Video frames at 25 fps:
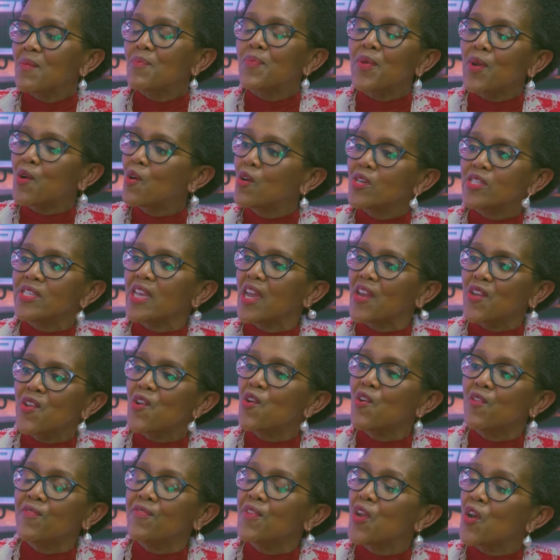Because I
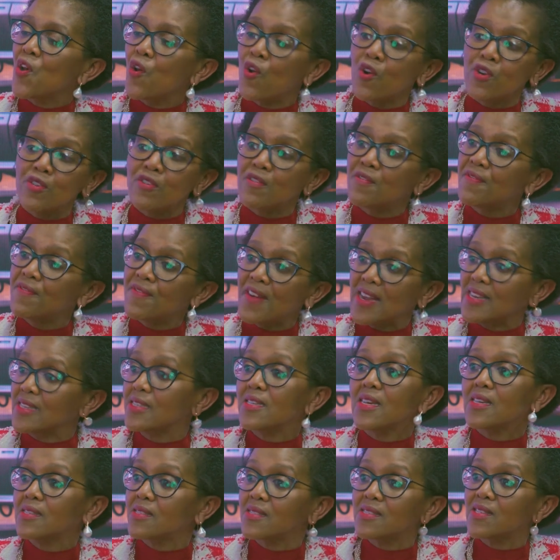know of a lot of
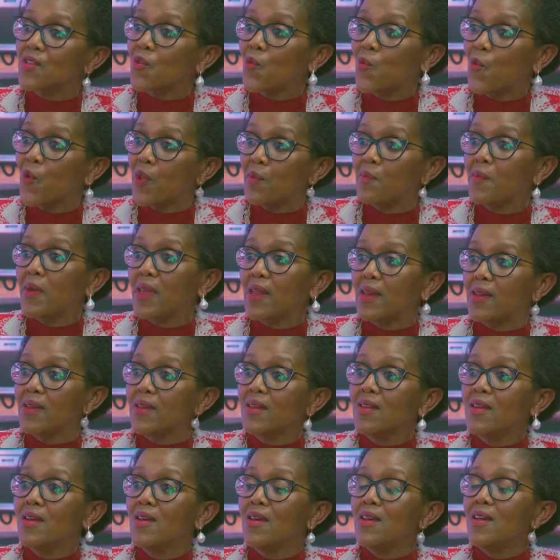fantastic
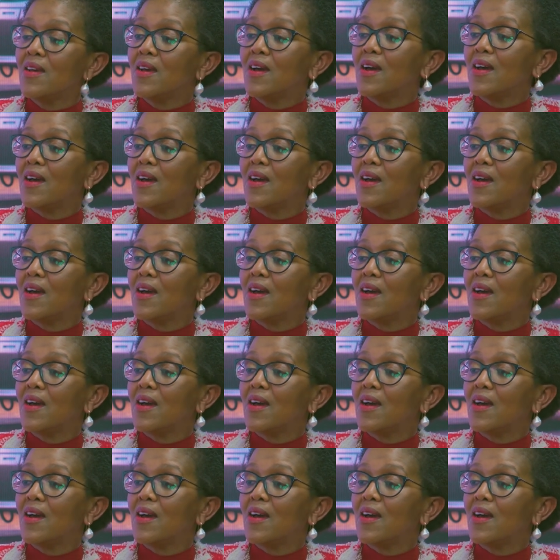women